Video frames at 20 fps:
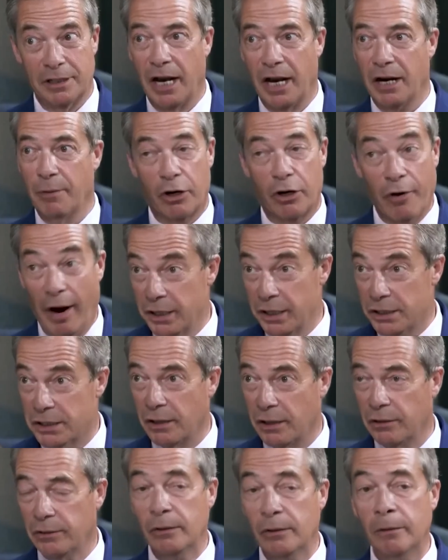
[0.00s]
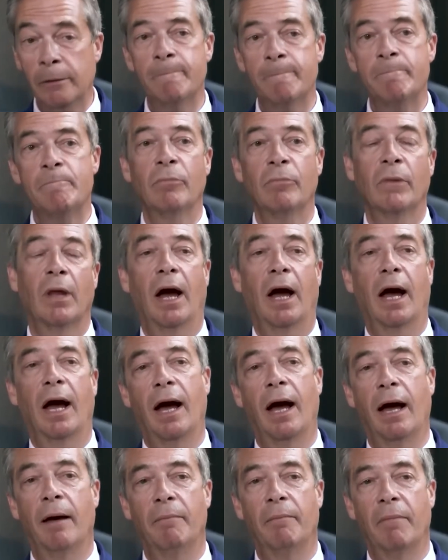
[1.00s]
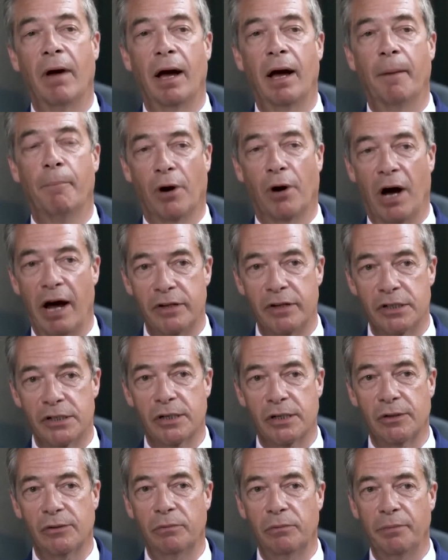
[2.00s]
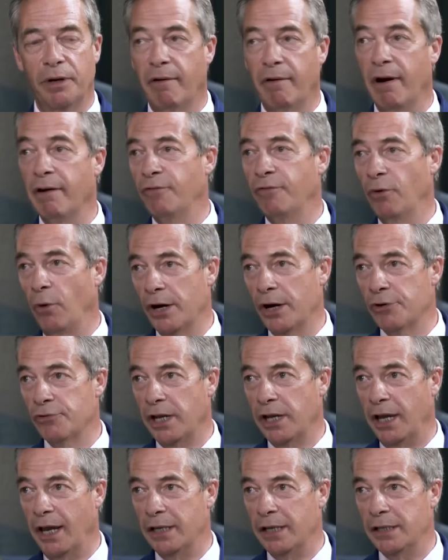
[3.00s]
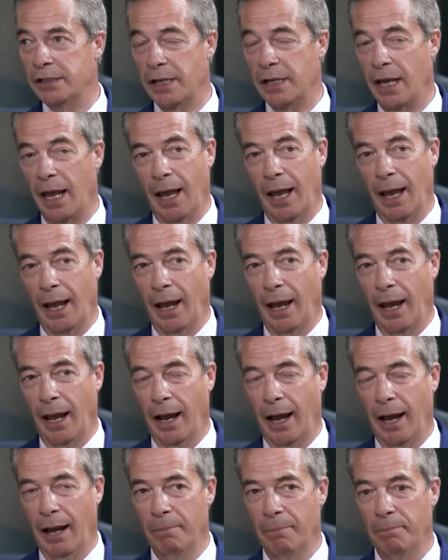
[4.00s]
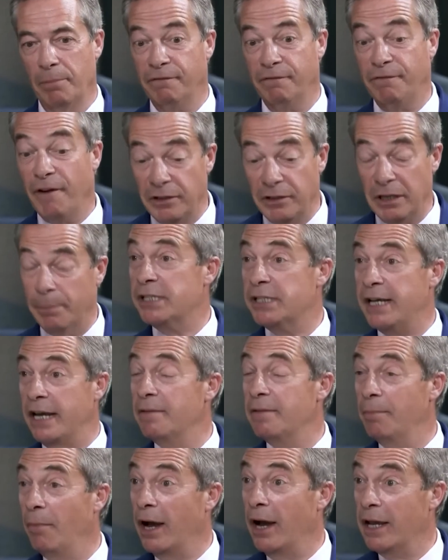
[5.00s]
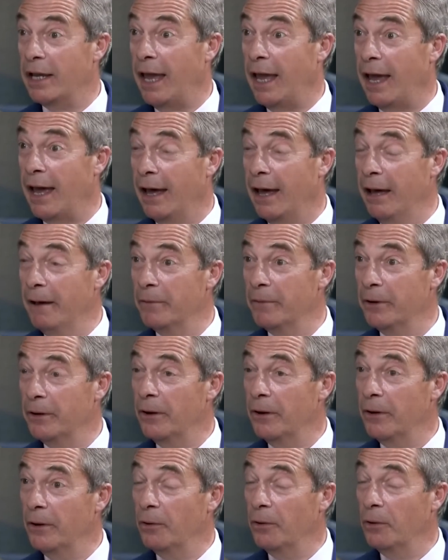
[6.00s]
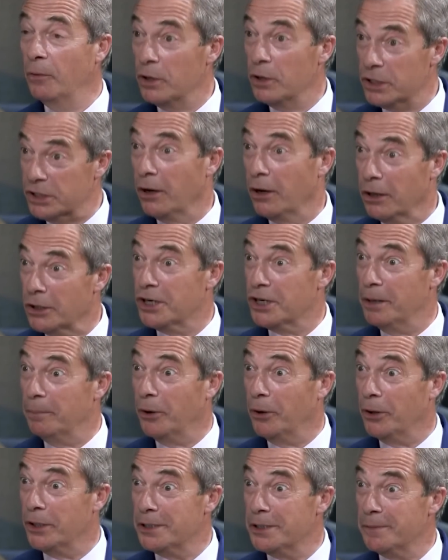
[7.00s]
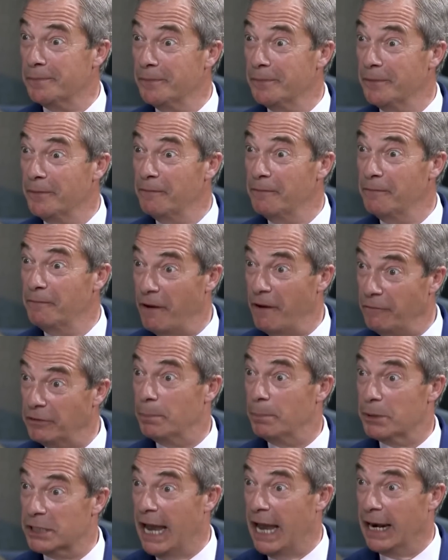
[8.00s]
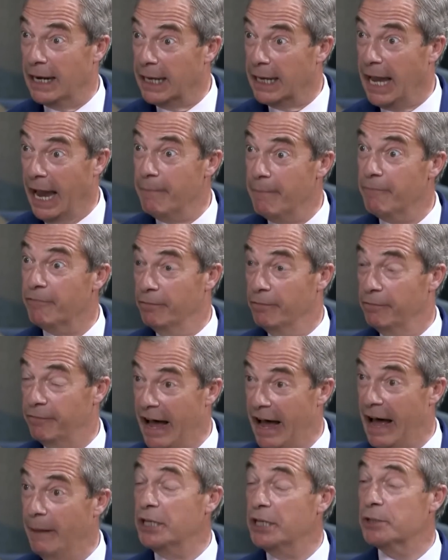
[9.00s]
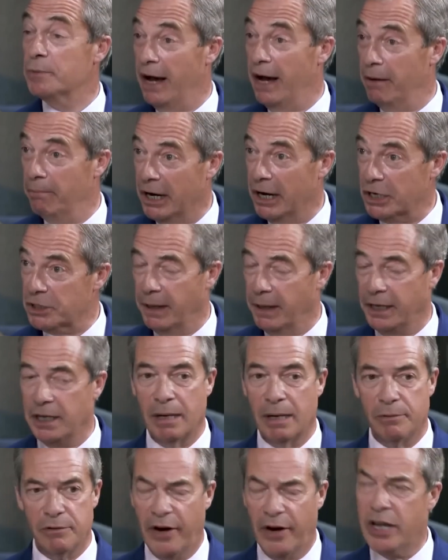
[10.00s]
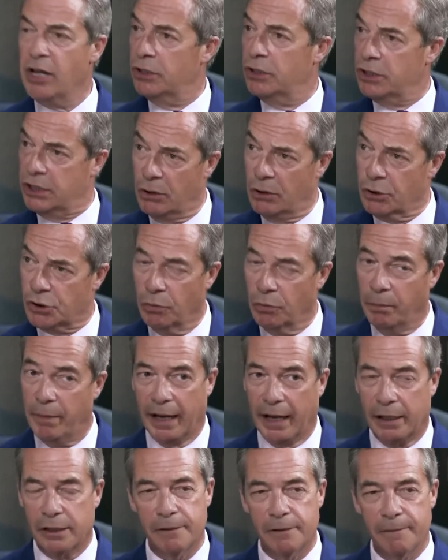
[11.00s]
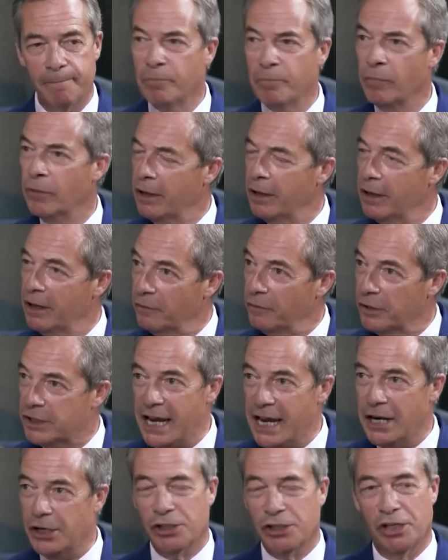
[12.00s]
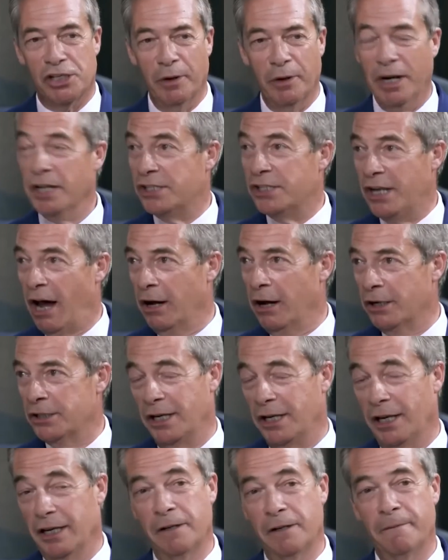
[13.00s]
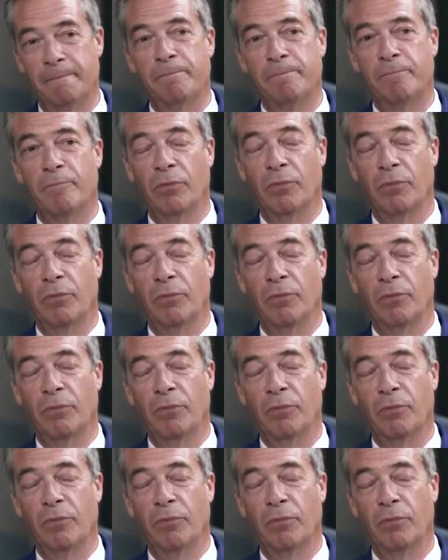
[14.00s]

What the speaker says: to go to a great school, a private school, been around 400 years, but 50% of my year were scholarship boys. 50% came from families without much money, so it was a very good social mix. Yeah. The teachers, when I started,